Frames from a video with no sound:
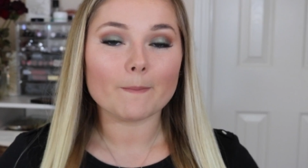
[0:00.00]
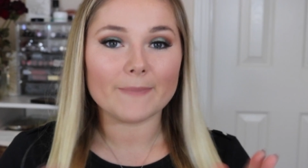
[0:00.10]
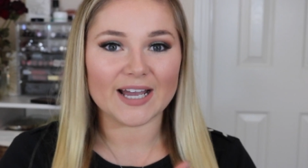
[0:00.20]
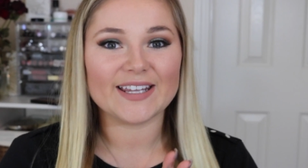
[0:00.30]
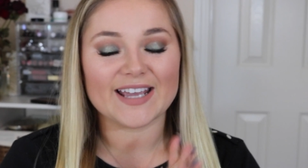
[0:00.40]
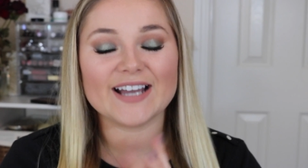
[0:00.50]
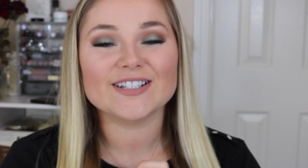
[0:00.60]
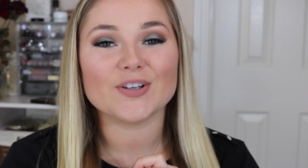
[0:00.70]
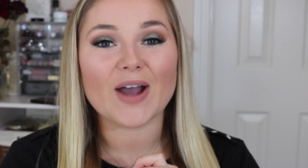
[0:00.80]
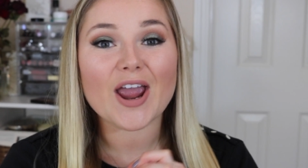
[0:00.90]
But yeah,
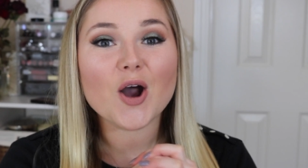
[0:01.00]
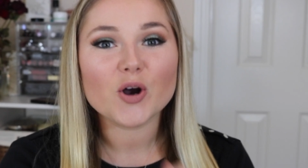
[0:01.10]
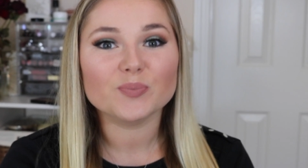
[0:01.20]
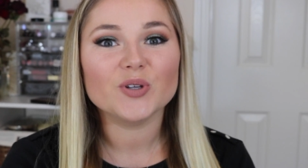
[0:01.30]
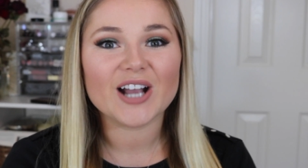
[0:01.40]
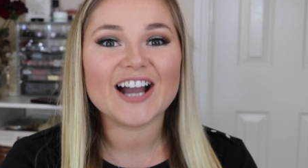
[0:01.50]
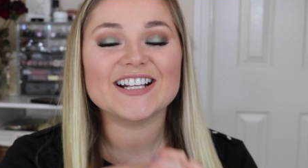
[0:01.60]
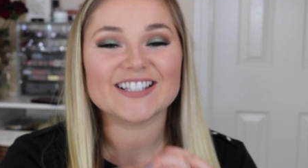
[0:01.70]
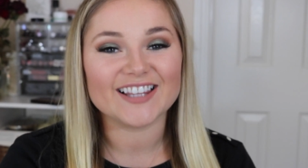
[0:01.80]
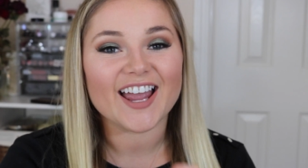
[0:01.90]
so I hope you
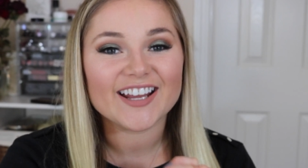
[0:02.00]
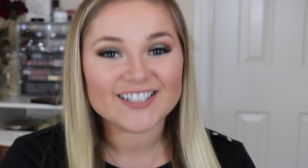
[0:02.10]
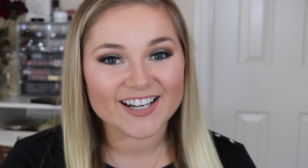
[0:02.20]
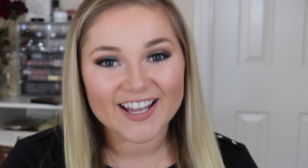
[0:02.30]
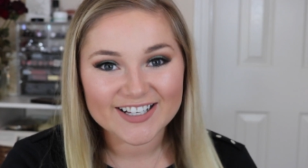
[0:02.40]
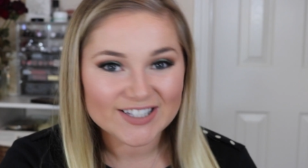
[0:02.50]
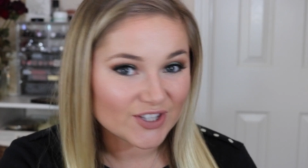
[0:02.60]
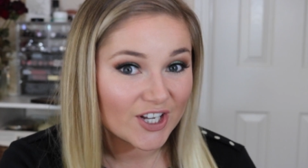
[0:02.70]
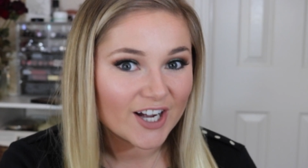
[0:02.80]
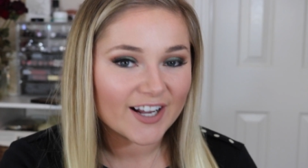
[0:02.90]
guys like today's
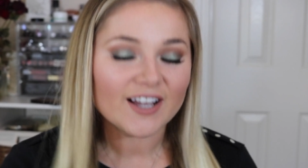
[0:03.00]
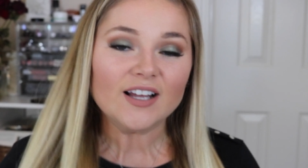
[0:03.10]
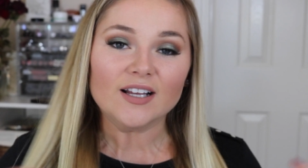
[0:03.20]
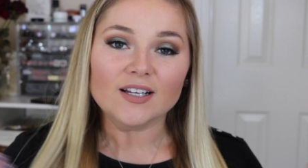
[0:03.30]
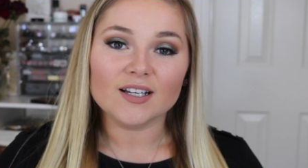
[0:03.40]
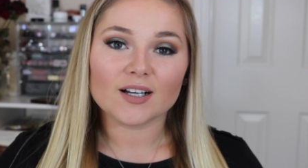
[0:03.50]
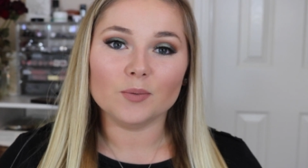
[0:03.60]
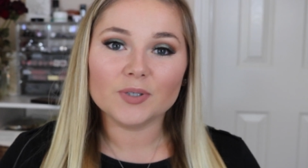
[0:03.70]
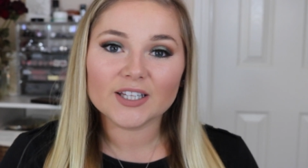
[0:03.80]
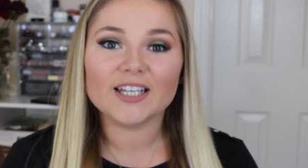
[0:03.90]
look.
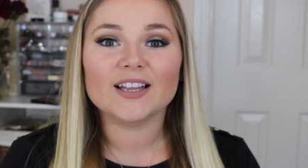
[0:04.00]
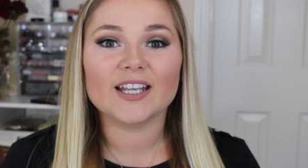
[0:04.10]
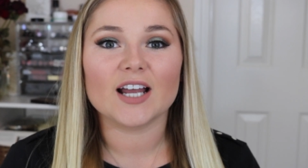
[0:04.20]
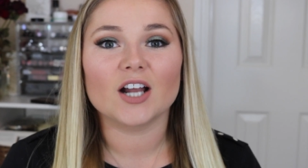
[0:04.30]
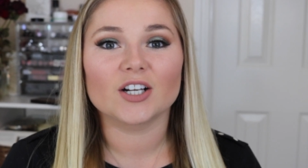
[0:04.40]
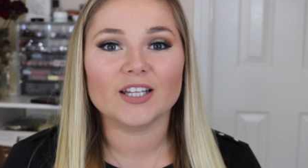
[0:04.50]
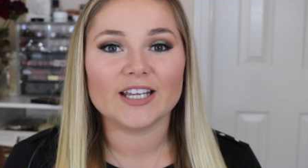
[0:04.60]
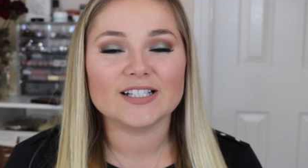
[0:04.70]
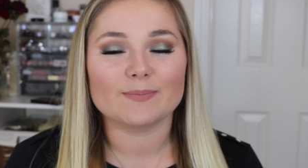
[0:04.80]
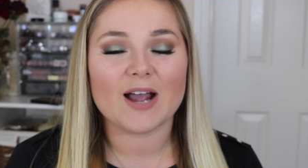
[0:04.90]
Completely and utterly
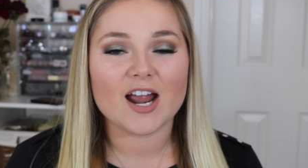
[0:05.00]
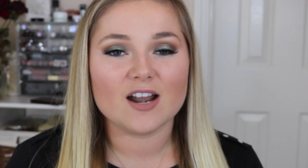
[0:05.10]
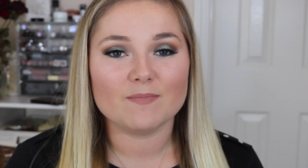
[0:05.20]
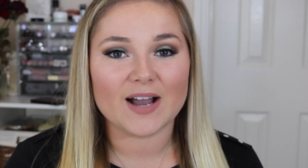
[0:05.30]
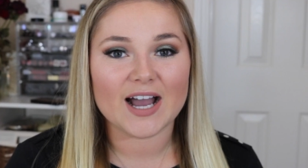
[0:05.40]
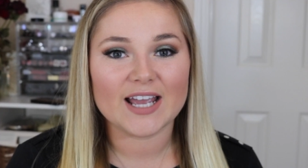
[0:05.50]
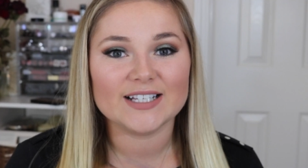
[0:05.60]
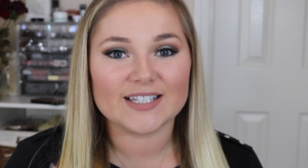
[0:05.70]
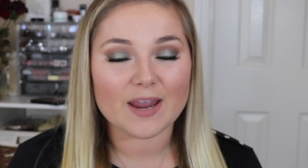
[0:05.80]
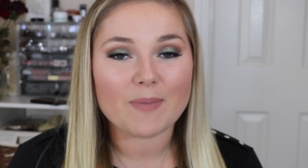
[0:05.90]
inspired by
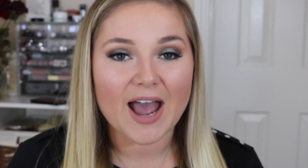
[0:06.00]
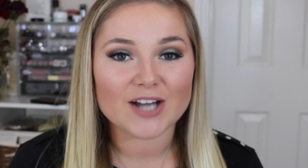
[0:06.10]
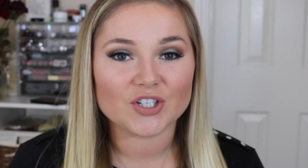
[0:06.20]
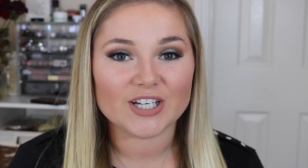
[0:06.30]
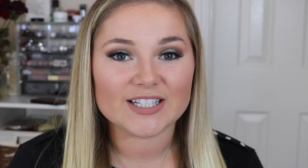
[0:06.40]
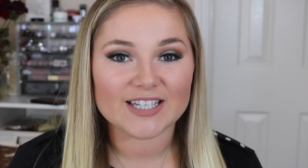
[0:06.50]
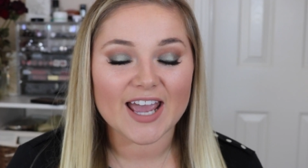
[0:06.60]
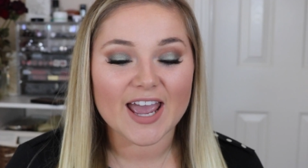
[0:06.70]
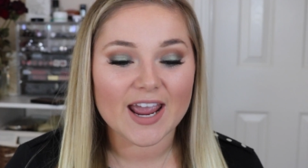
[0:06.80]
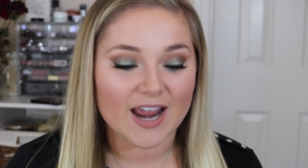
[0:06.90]
St. Patrick's
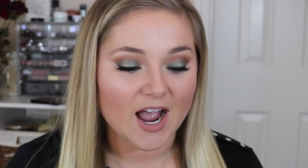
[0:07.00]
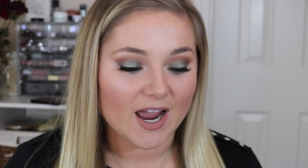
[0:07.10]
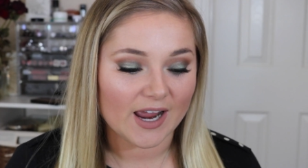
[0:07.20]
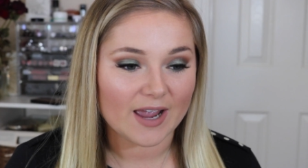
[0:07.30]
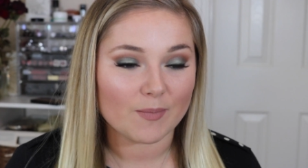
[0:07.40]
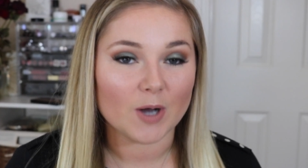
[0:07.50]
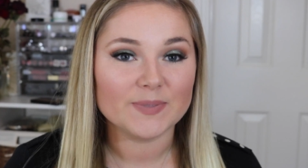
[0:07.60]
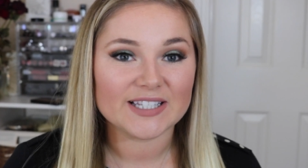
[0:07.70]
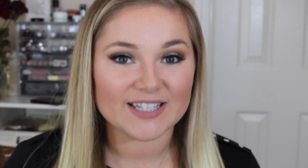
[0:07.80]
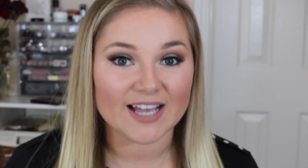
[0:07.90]
Day. I am
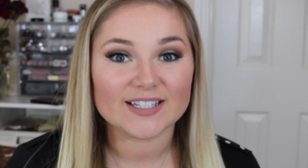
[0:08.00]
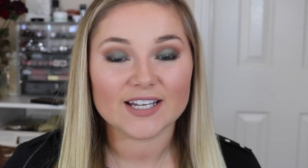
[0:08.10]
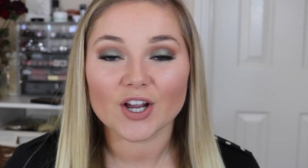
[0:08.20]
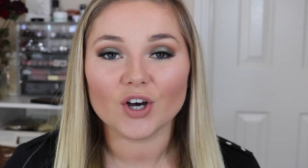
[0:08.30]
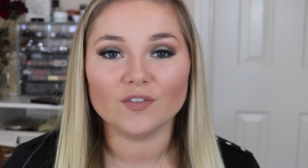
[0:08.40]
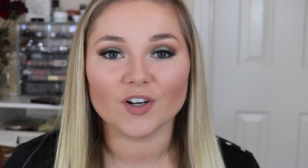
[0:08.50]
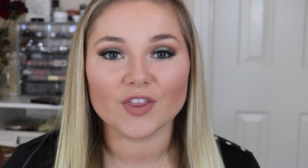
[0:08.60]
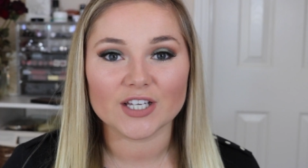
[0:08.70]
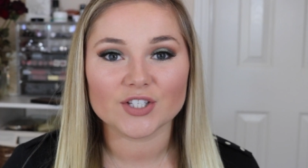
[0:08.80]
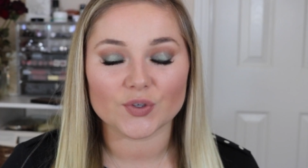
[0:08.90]
obsessing over
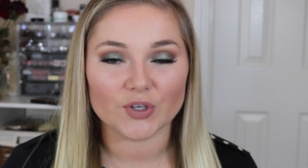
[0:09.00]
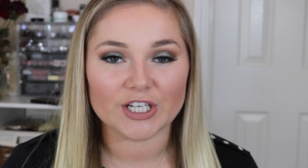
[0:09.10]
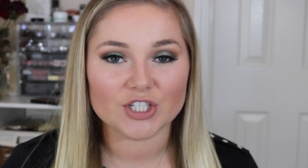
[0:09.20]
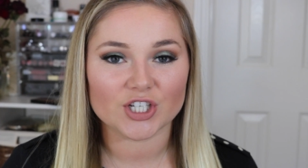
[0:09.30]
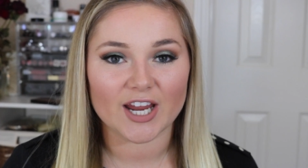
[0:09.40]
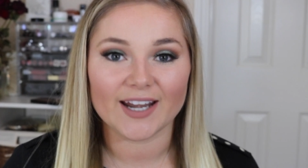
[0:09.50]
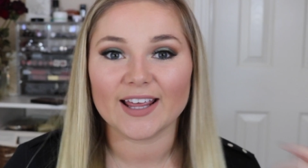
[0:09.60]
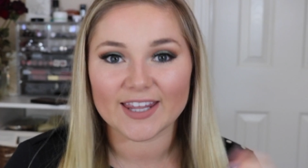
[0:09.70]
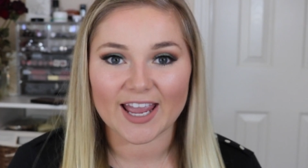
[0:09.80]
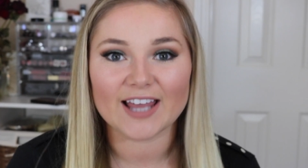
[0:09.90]
this green shade in
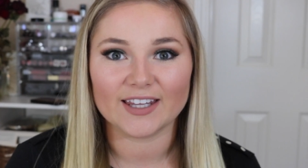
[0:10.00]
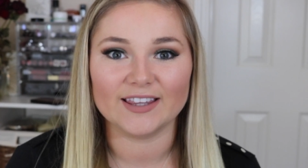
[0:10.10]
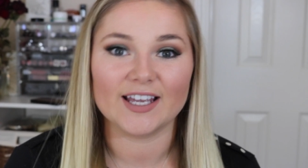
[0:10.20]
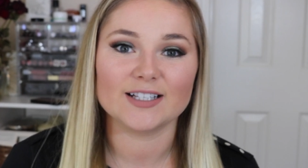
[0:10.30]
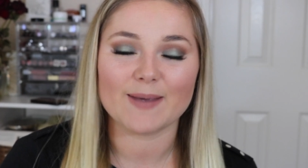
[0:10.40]
the Kathleen Lights